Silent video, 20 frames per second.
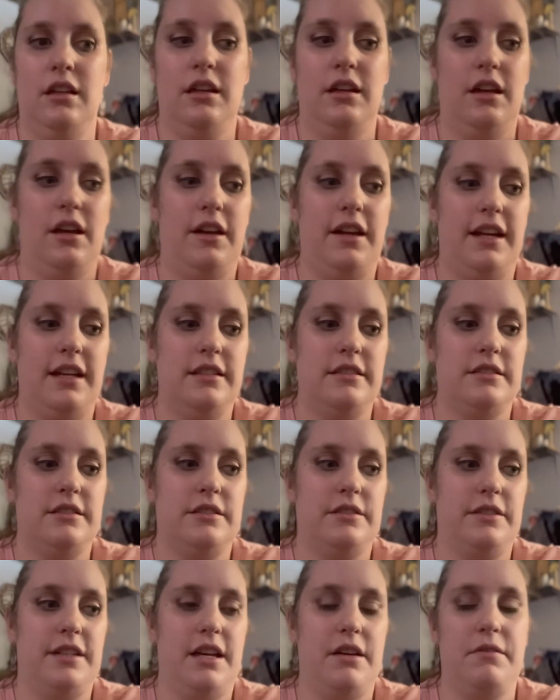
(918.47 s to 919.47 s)
Alright, so
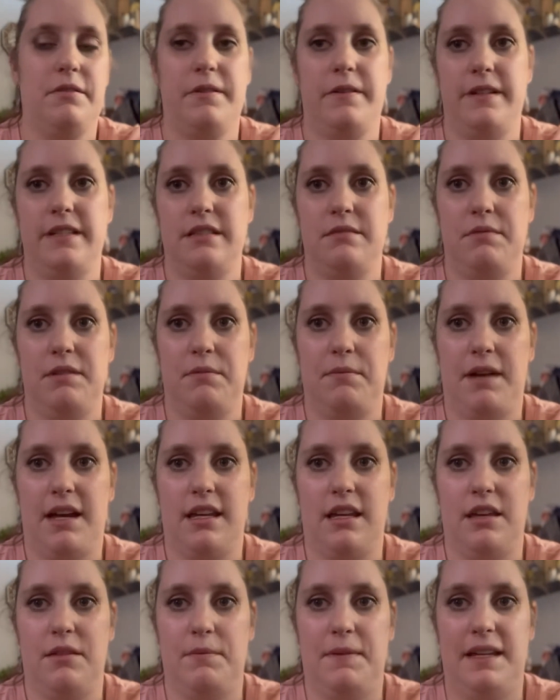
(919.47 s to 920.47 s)
now I'm going to be
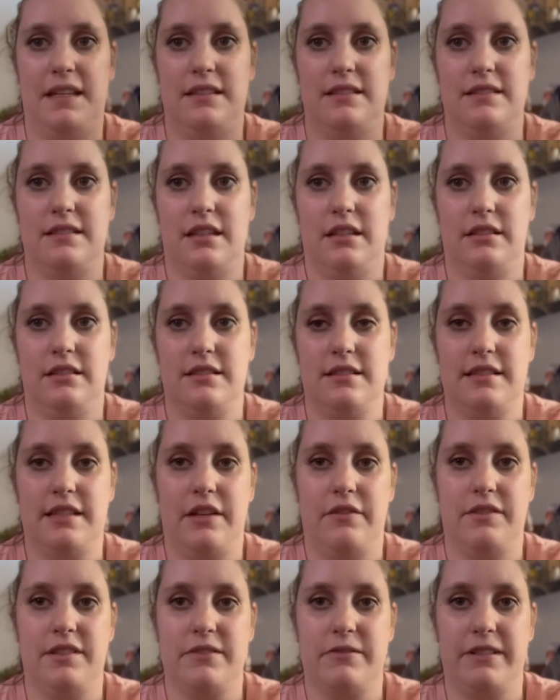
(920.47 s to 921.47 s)
packing my son's stuff.
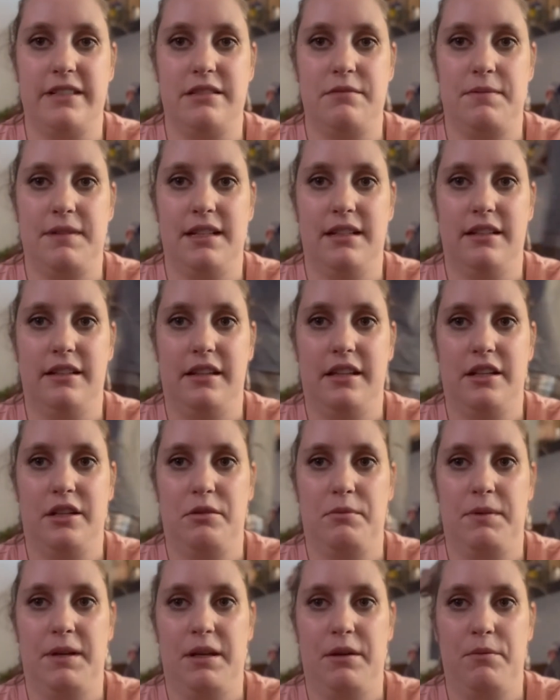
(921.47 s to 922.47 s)
It's going to be a little
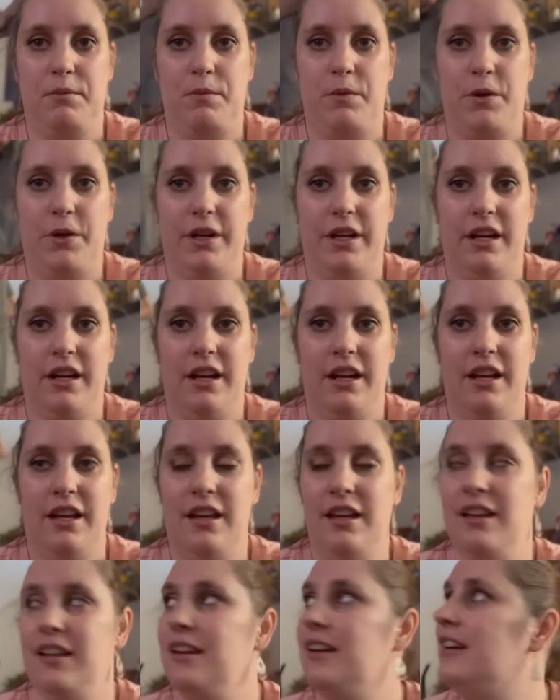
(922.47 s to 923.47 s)
bit more
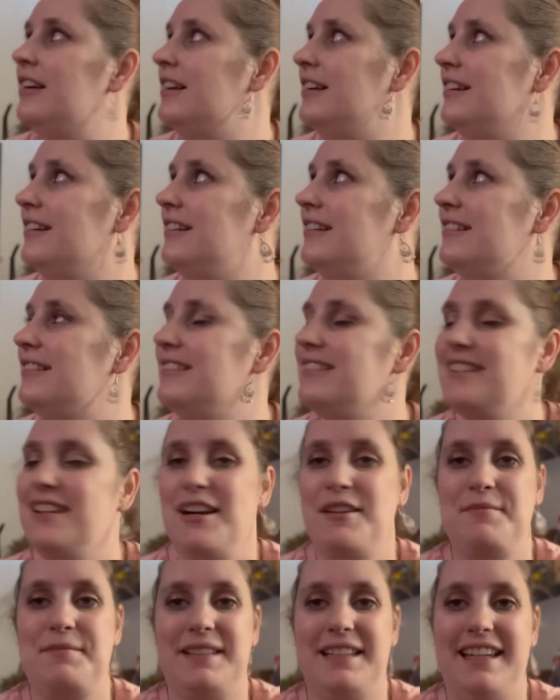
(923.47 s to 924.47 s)

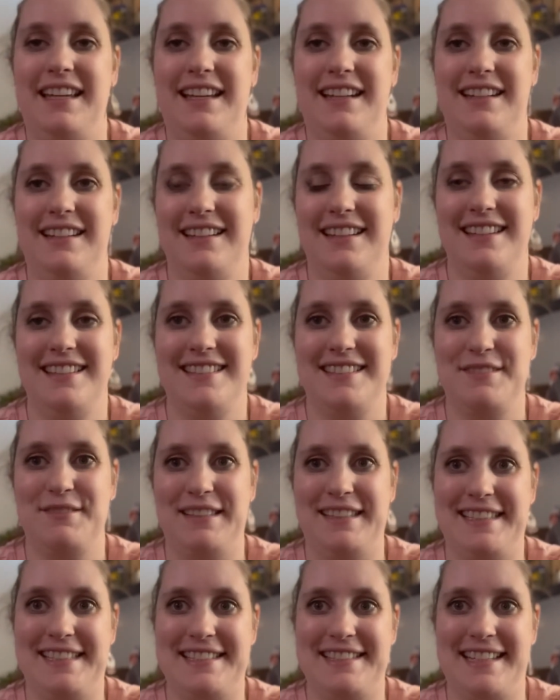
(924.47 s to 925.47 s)
complicated. He's
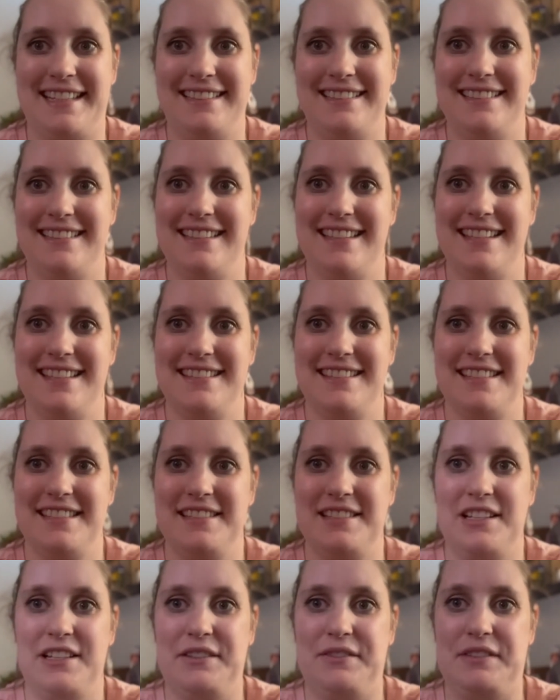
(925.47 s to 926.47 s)
really excited. He sees
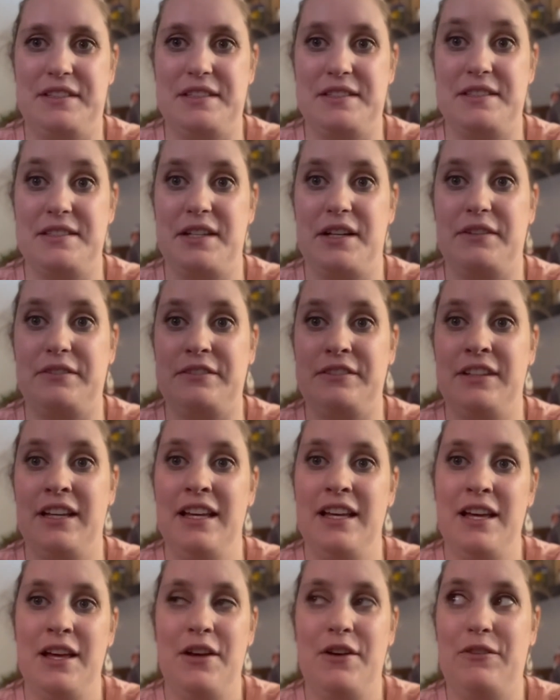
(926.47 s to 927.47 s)
all of his stuff
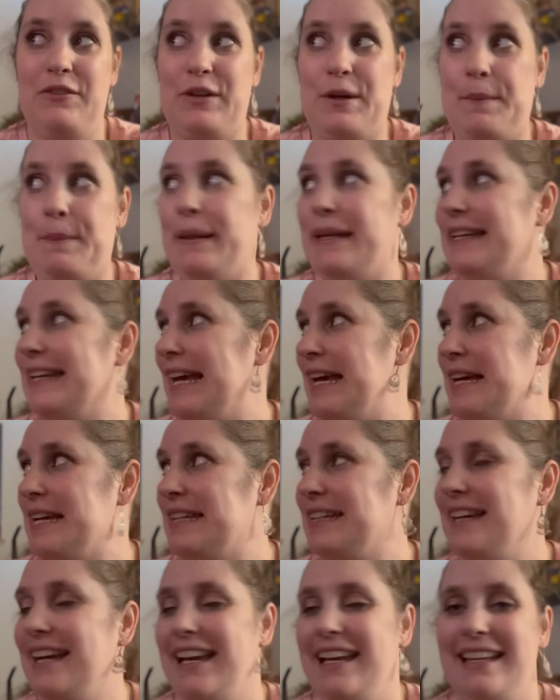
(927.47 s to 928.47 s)
for Monday
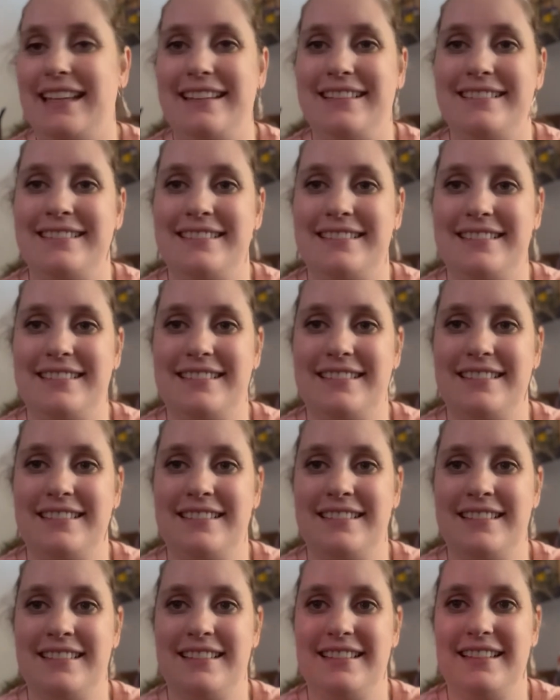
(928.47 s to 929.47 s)
and
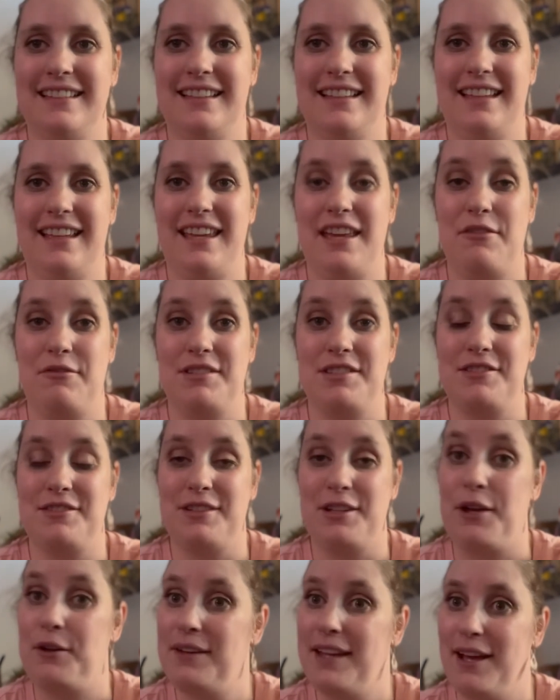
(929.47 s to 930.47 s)
he wants to
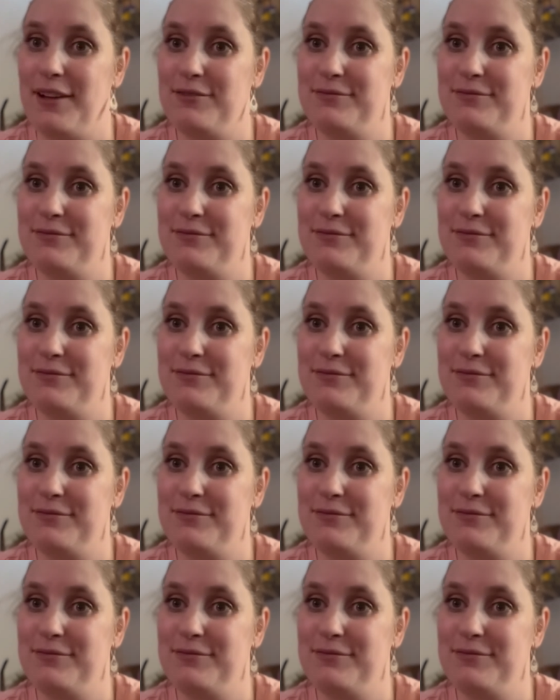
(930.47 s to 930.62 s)
go now.